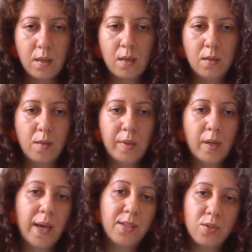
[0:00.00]
they may
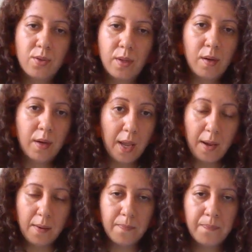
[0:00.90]
not answer their
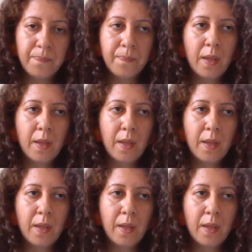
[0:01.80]
name,